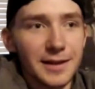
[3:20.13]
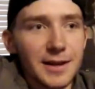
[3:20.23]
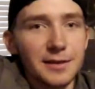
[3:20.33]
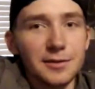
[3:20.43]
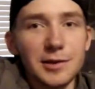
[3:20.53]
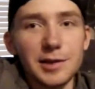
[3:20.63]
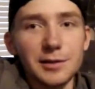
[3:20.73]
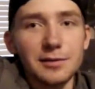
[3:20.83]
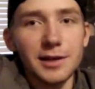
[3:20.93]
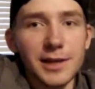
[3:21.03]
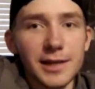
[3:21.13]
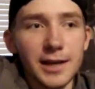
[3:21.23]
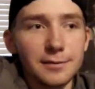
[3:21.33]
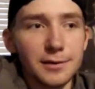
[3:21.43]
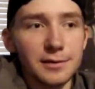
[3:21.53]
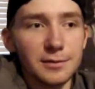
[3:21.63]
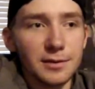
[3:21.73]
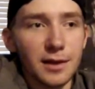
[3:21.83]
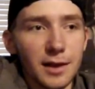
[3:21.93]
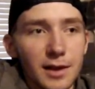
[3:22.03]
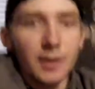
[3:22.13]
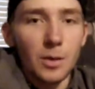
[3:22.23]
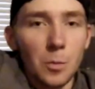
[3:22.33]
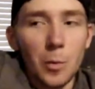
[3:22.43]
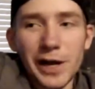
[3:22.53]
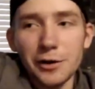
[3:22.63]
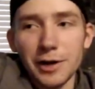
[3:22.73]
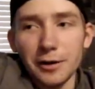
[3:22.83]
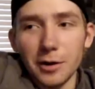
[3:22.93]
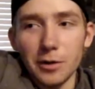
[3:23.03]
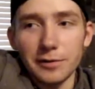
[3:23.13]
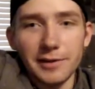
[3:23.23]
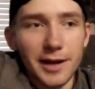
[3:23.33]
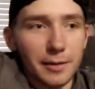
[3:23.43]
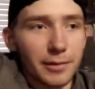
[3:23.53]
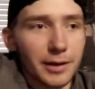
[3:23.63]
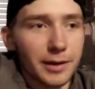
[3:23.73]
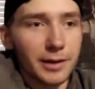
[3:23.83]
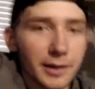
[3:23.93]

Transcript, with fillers: Just So it no looks like he has his And we won't, we won't wiener out all the we're time. doing it